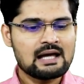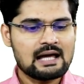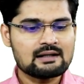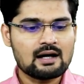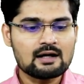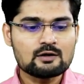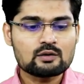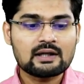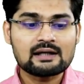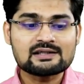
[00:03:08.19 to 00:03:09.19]
and
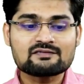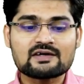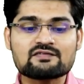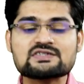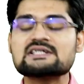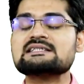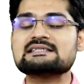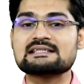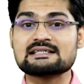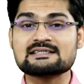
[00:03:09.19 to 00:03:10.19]
allocative
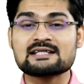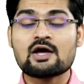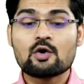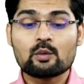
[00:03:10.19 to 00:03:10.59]
efficiency is